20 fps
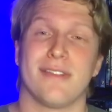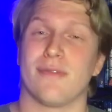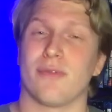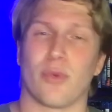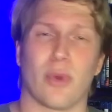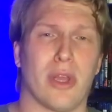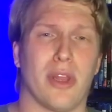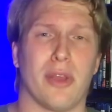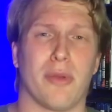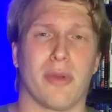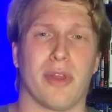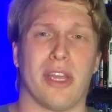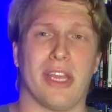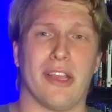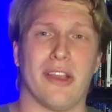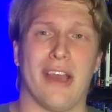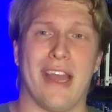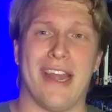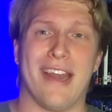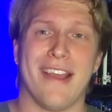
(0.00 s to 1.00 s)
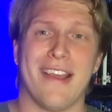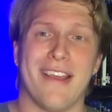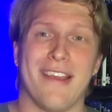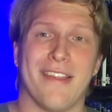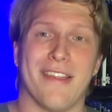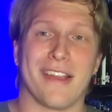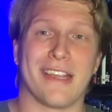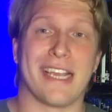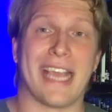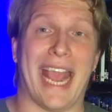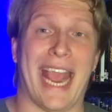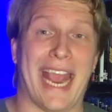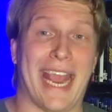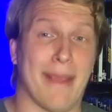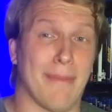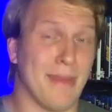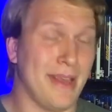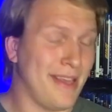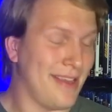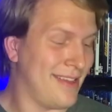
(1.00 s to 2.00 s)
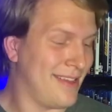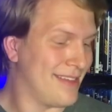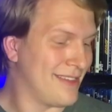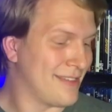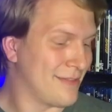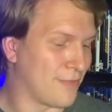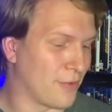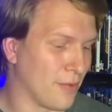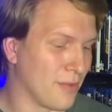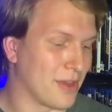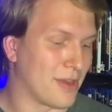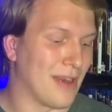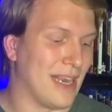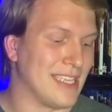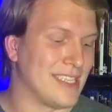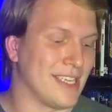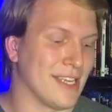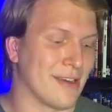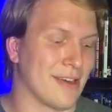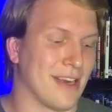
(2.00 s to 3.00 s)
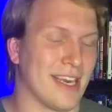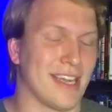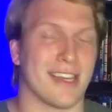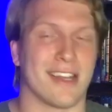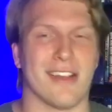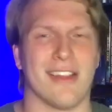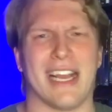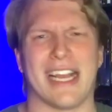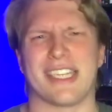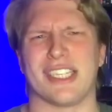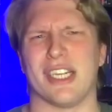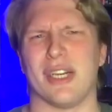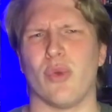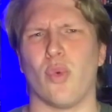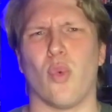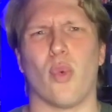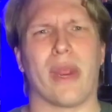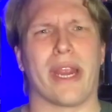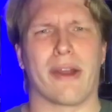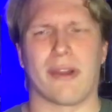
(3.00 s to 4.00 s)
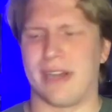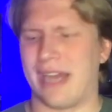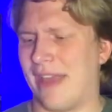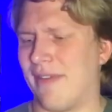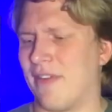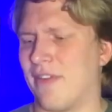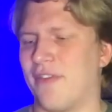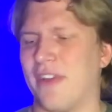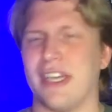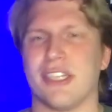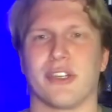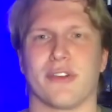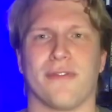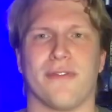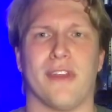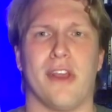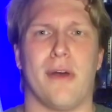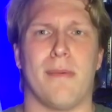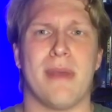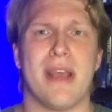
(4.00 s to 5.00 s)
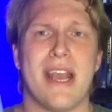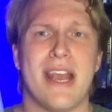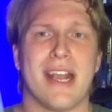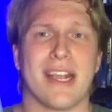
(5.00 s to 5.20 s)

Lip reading: Really, really good. The Game from the Criterion Collection, weird David Fincher film.